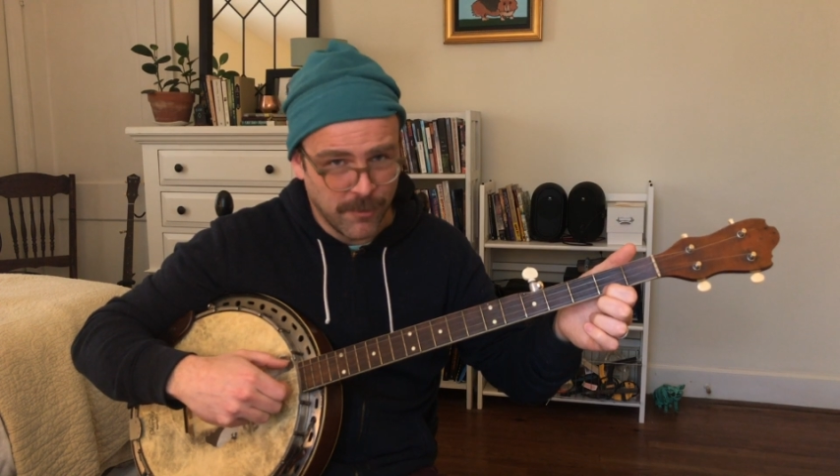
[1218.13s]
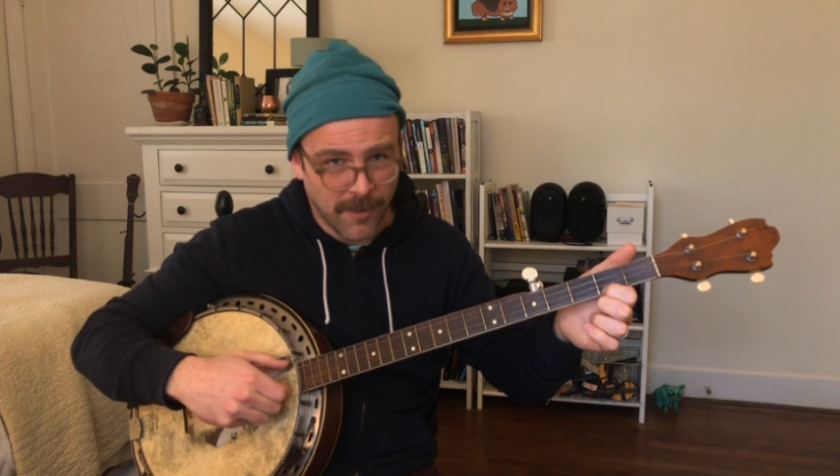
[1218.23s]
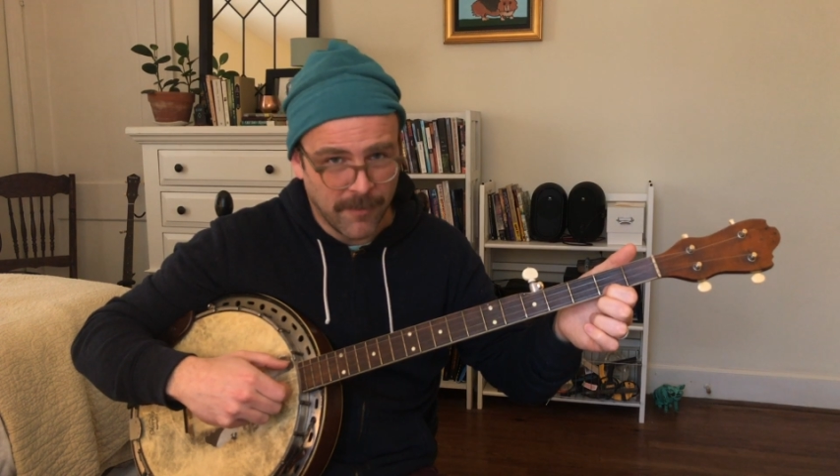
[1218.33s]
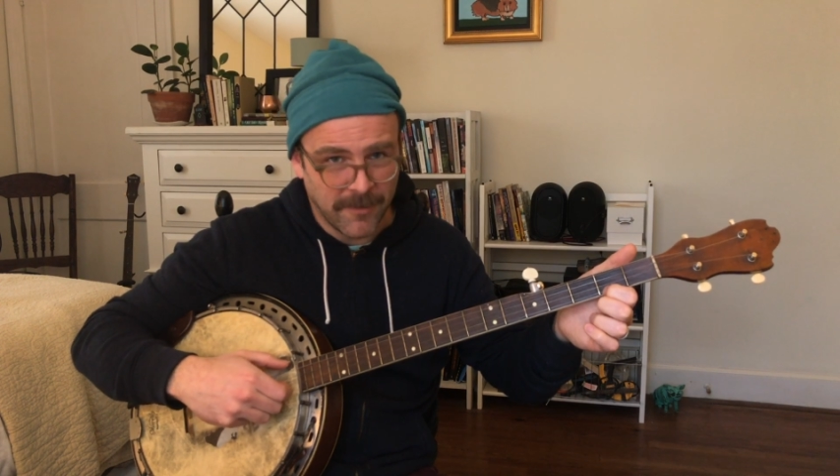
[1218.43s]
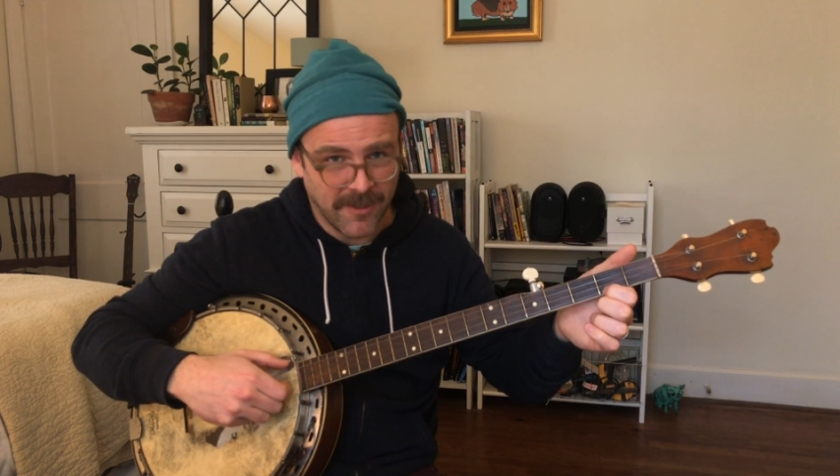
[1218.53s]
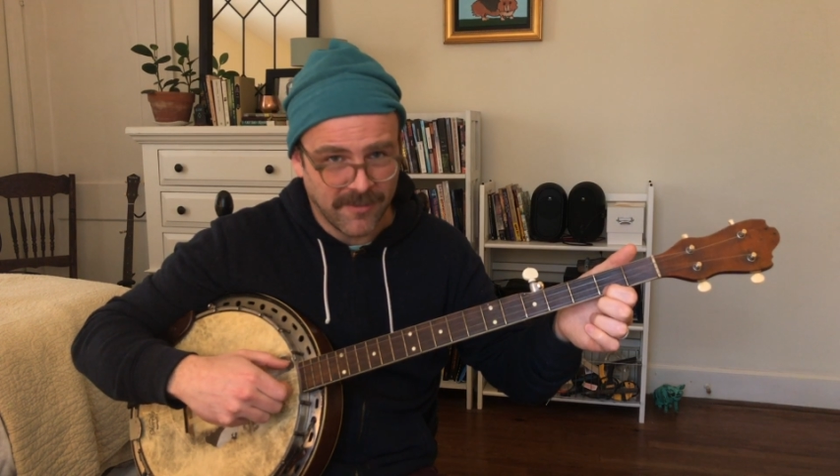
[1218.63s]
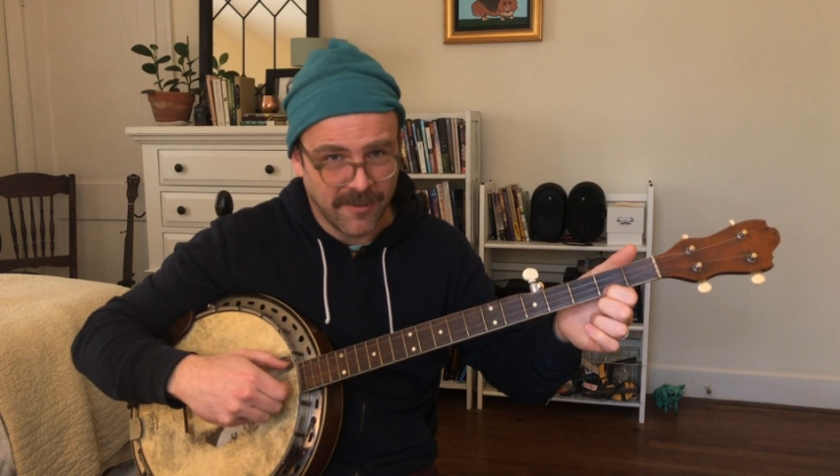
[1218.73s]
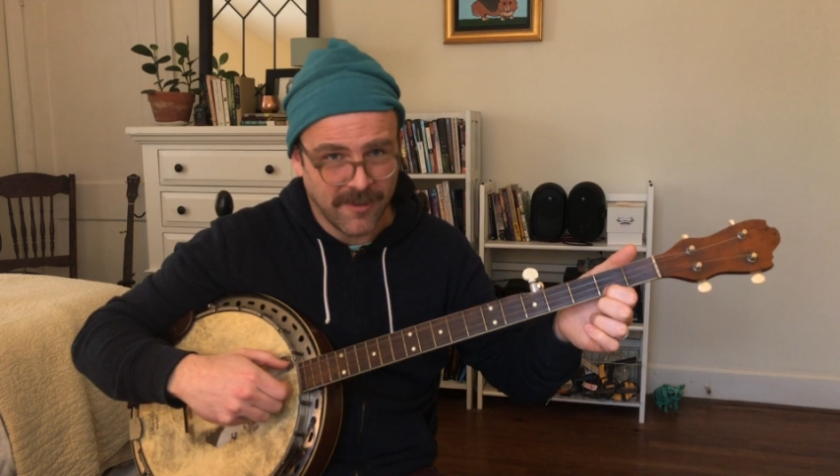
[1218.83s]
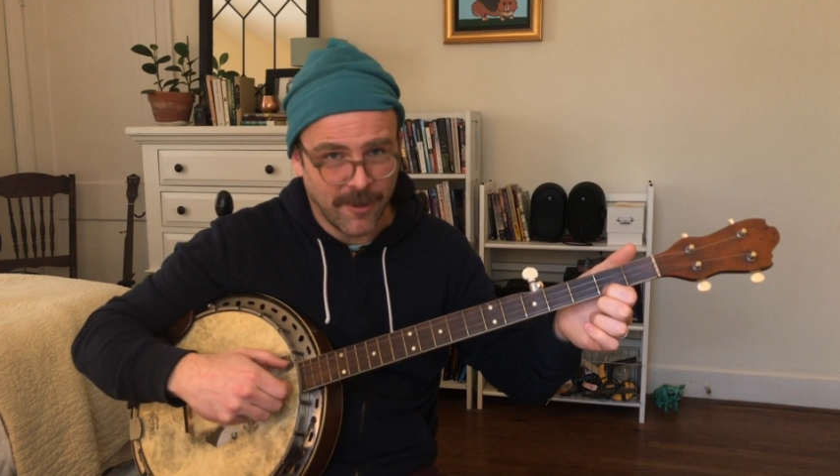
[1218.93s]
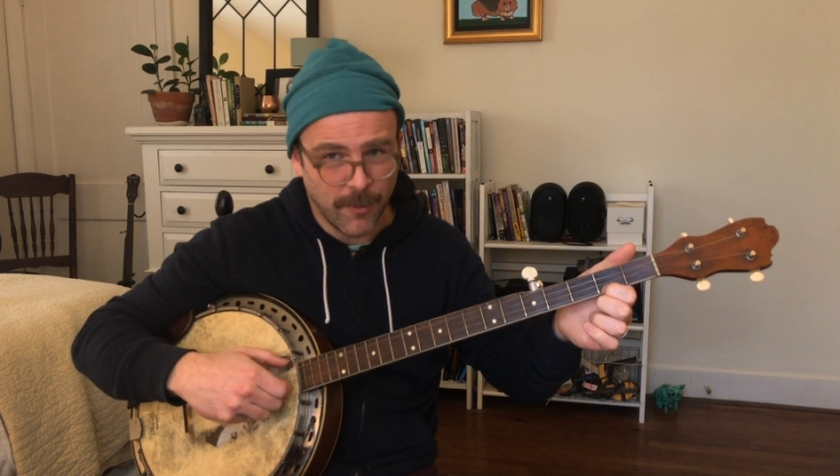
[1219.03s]
bum ditties
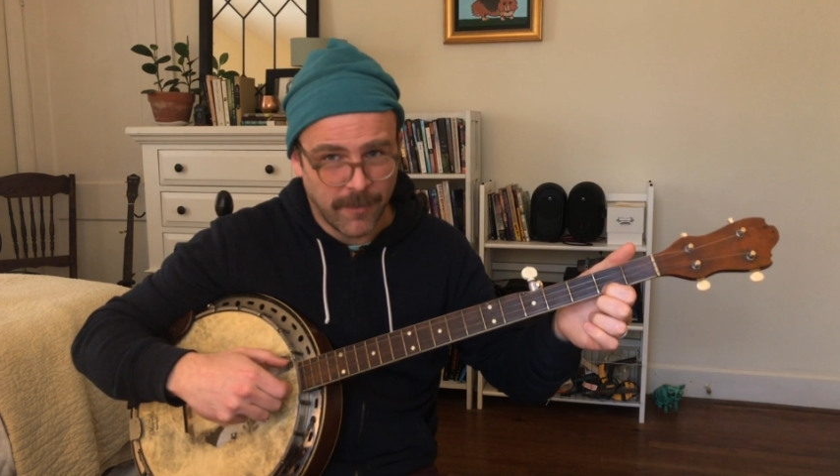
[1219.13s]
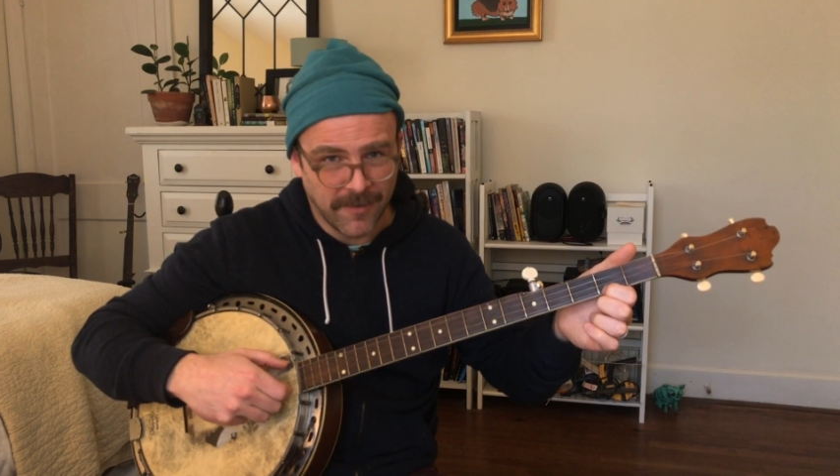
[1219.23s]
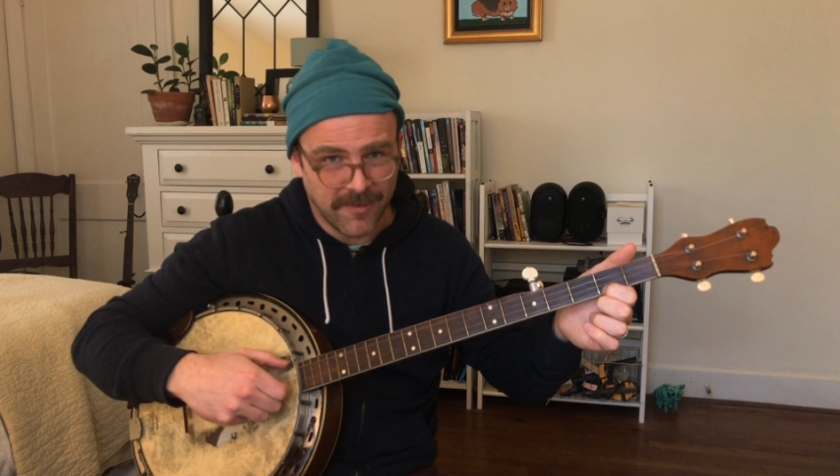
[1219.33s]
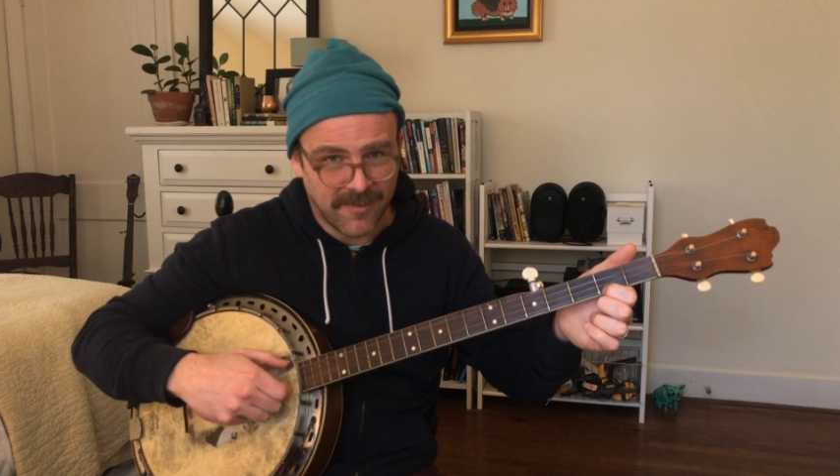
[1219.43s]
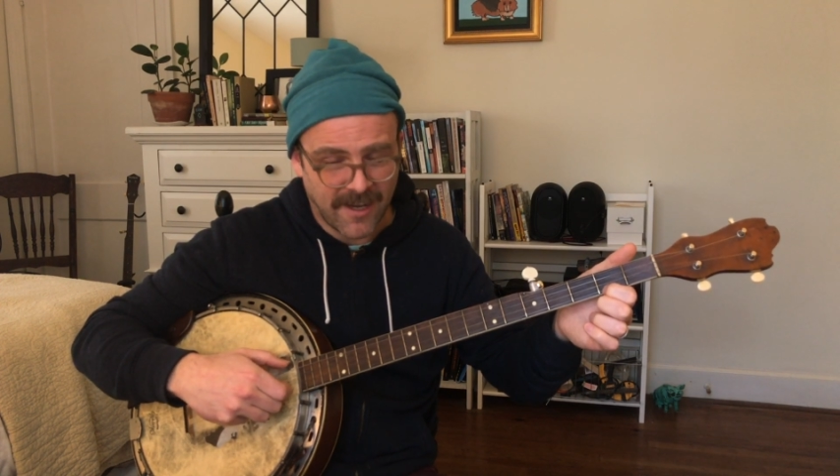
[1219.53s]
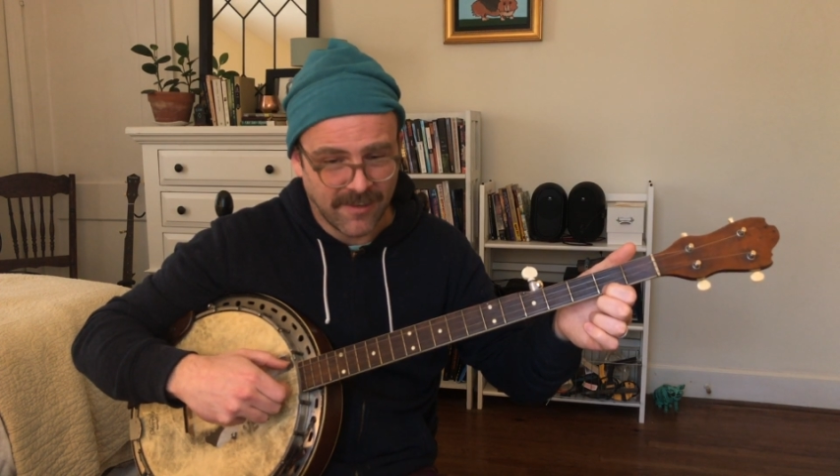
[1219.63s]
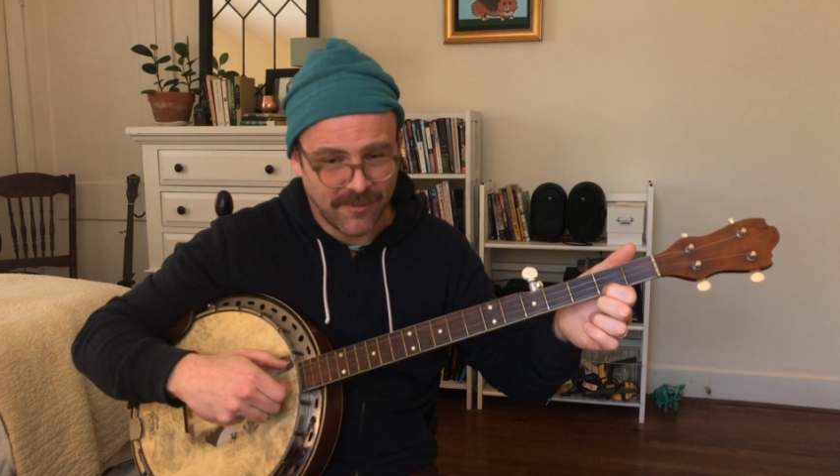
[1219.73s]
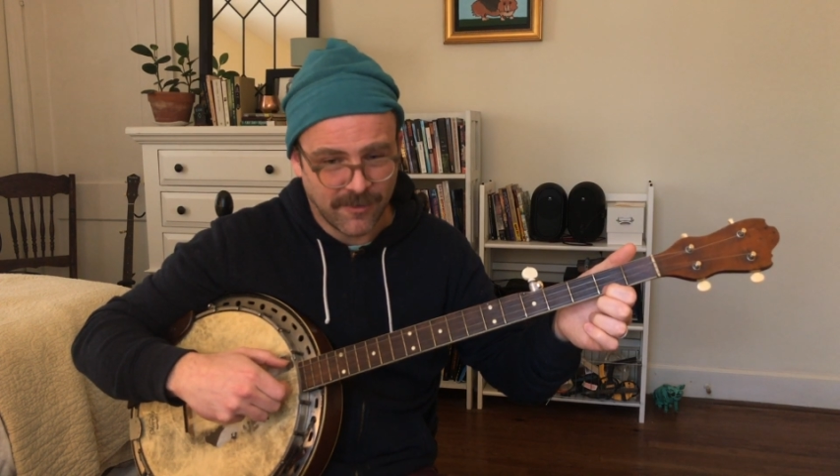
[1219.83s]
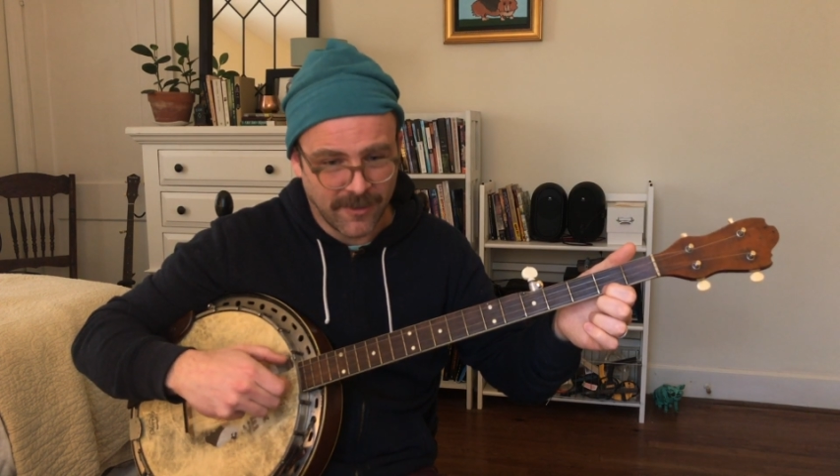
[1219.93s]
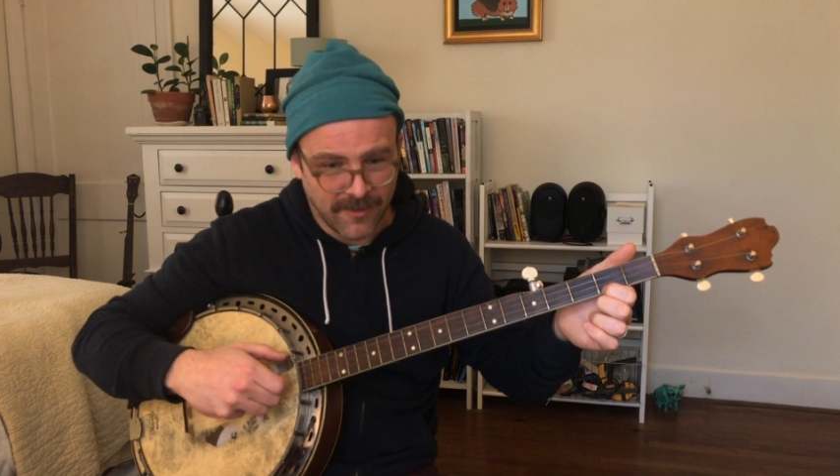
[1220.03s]
on the open second
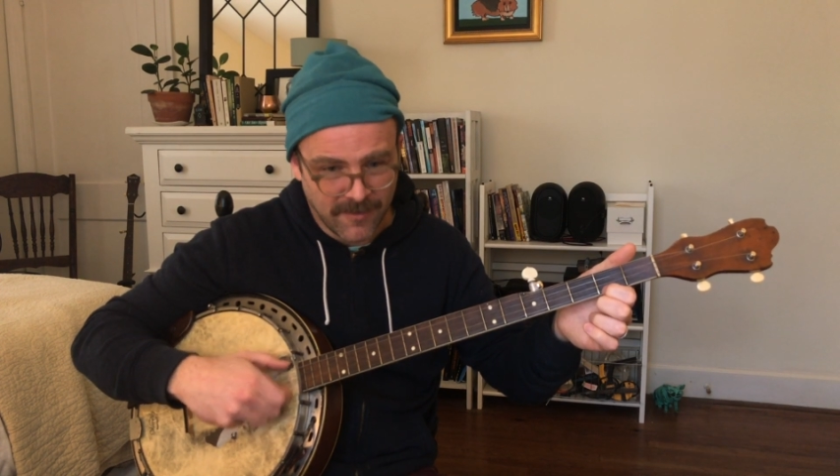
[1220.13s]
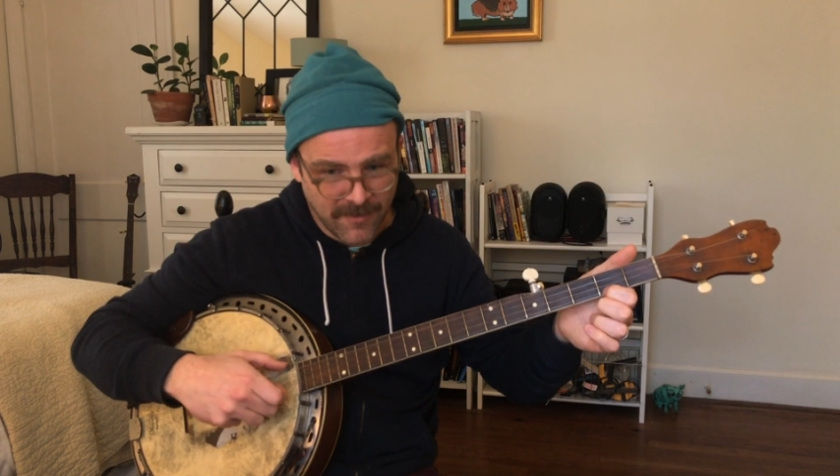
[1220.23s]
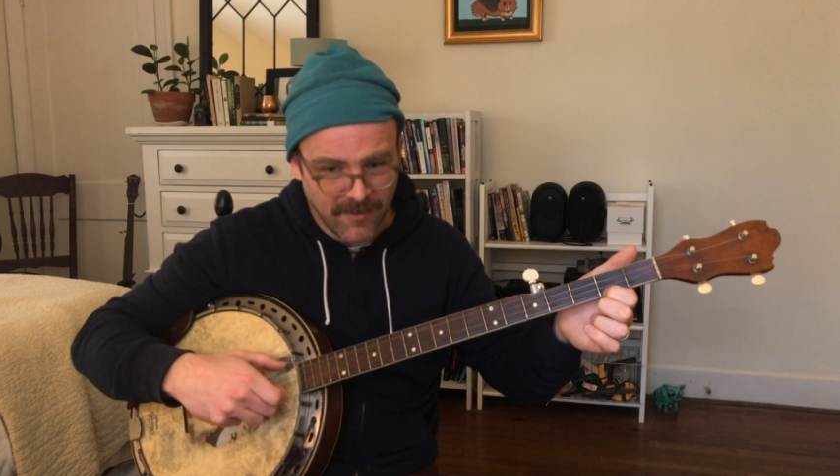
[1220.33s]
string. So